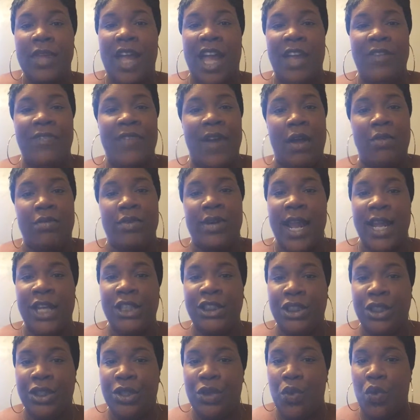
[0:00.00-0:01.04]
a
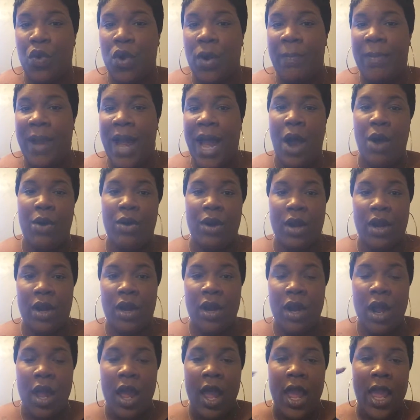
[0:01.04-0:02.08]
foundation or a powder,
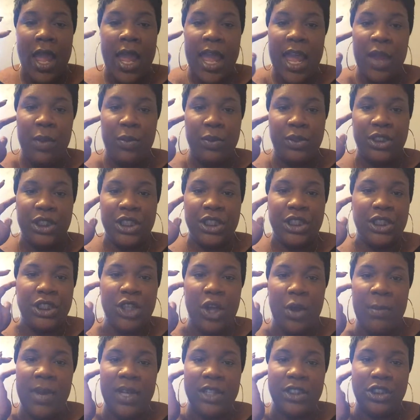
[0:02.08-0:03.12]
it was just
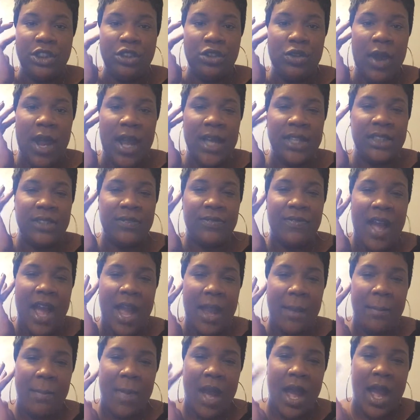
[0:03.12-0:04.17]
so much trying to
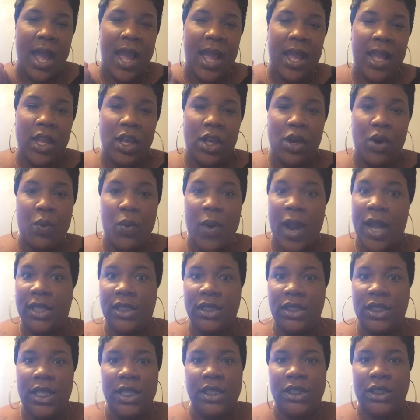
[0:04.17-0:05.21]
find my correct
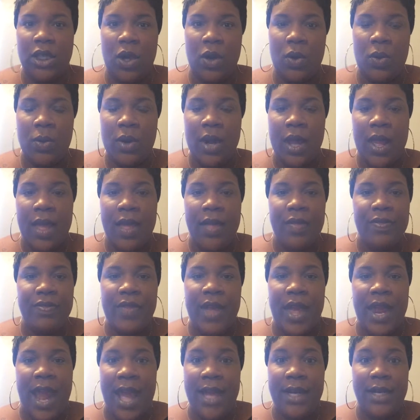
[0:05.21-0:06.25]
skin tone
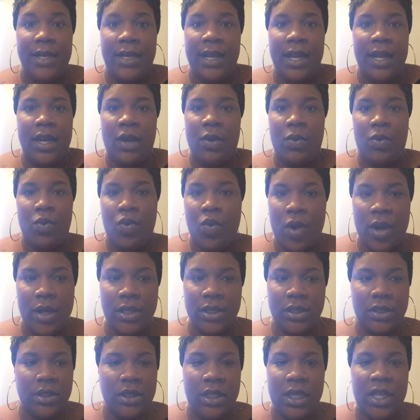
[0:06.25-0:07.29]
that I didn't
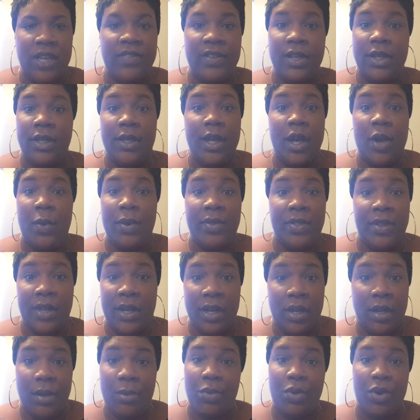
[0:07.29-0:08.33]
want to even deal with it
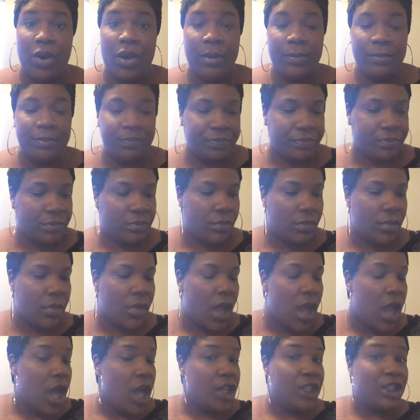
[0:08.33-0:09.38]
anymore.
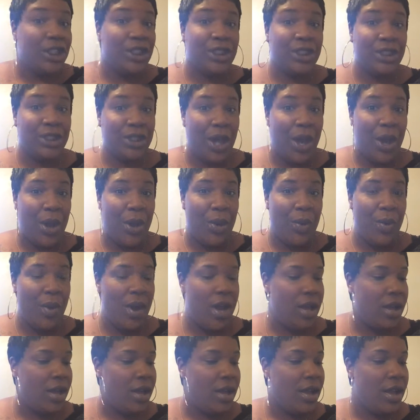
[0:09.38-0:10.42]
So
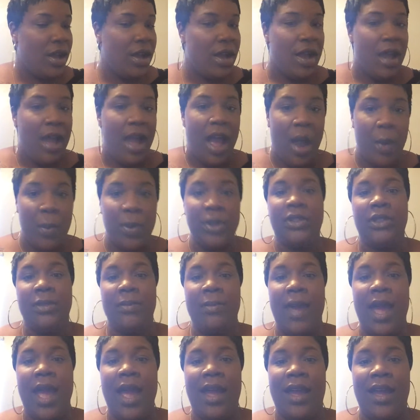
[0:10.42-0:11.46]
I went to
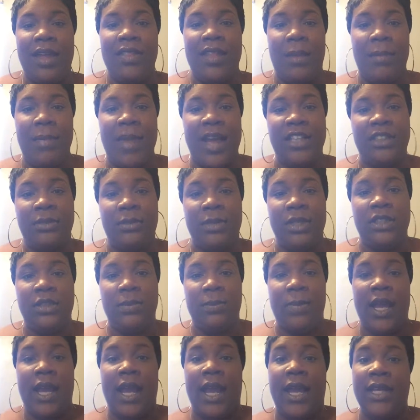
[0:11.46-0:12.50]
MAC and they matched me to
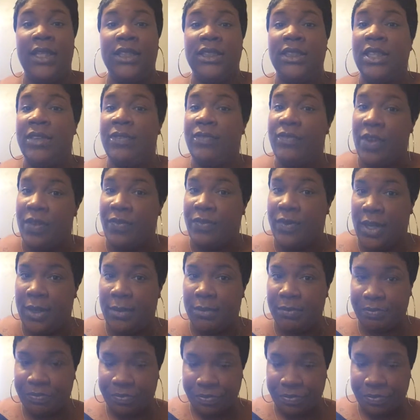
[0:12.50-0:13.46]
being an NC50.